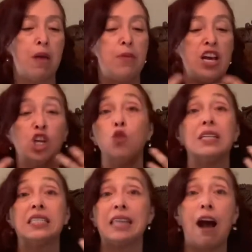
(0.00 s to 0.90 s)
Maybe a
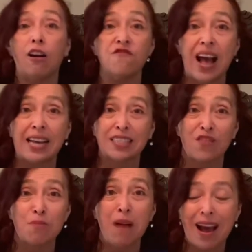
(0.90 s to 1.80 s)
human sacrifice
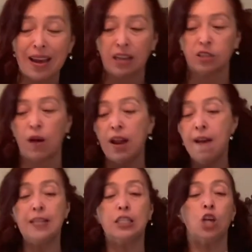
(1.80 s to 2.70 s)
of the Mayas, right?
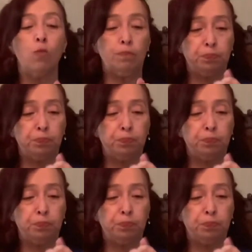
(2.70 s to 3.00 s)
So